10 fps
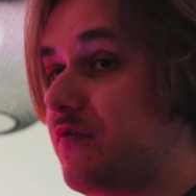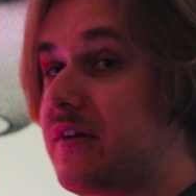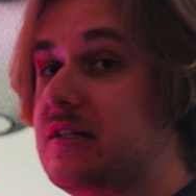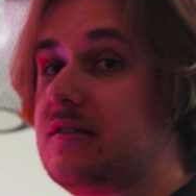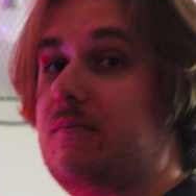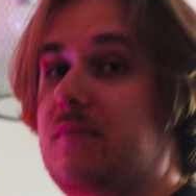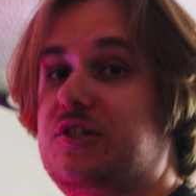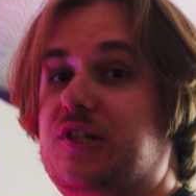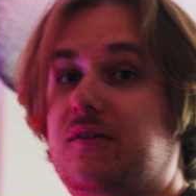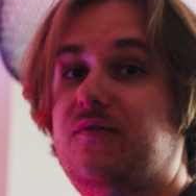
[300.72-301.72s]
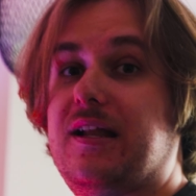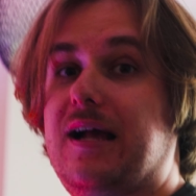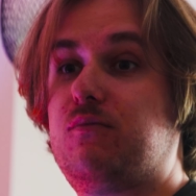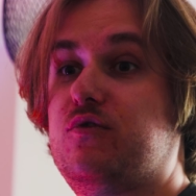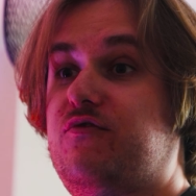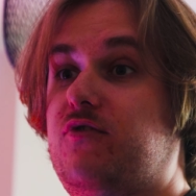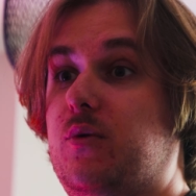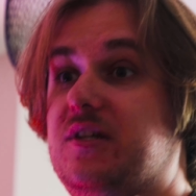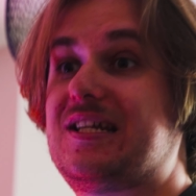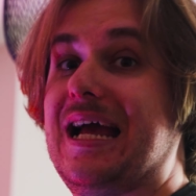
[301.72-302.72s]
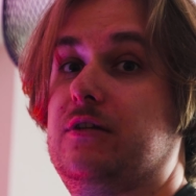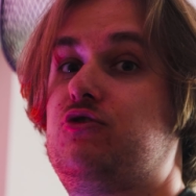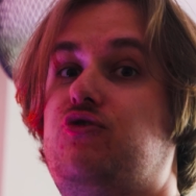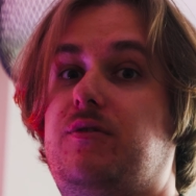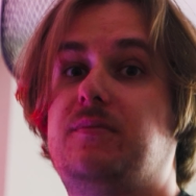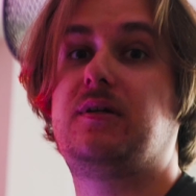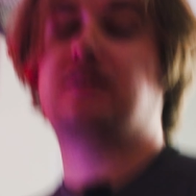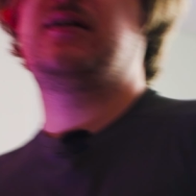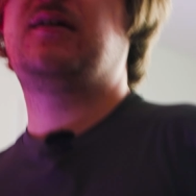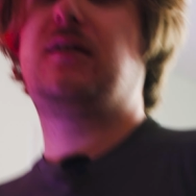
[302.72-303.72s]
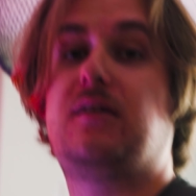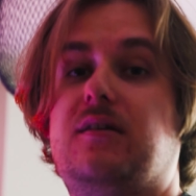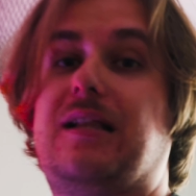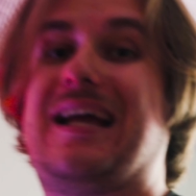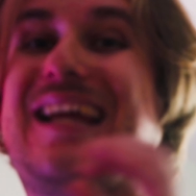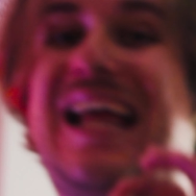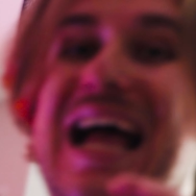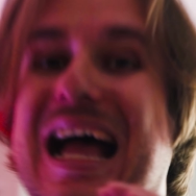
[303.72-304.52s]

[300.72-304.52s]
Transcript: things on my shelf, and I would throw a tantrum like